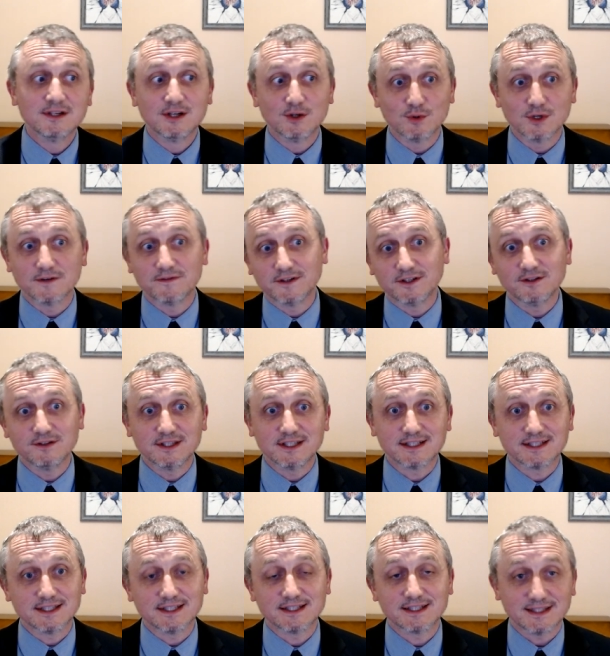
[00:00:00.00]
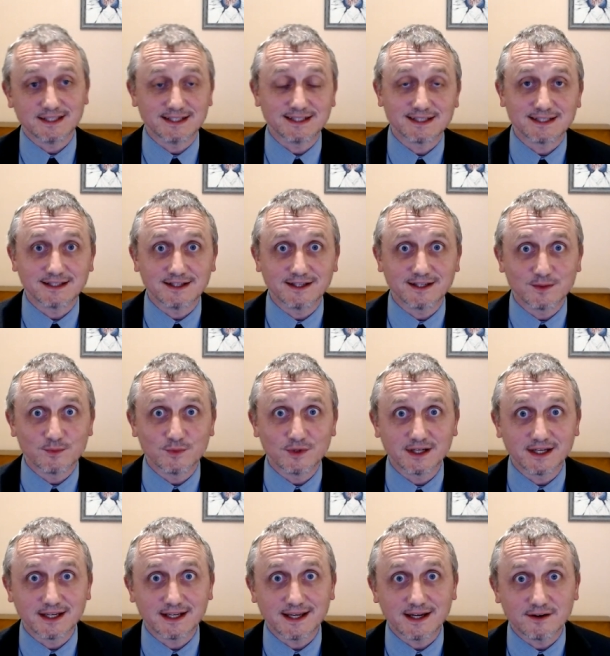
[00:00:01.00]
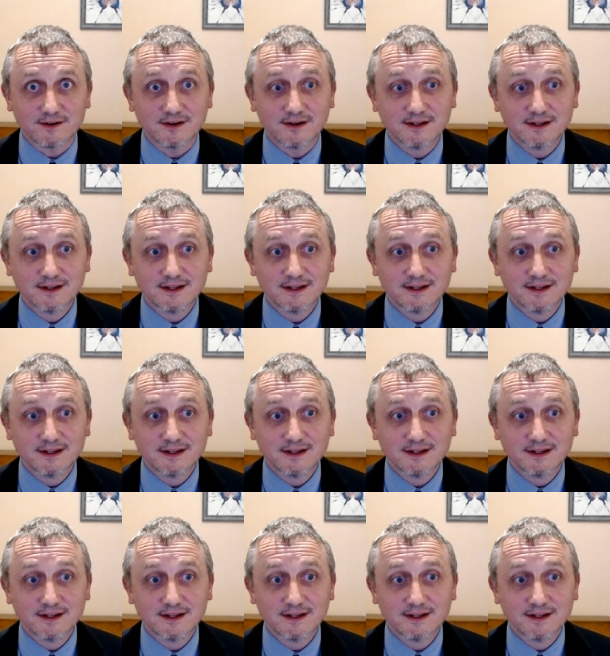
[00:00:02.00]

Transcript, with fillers: well, if I do this, this, this, I can work it out.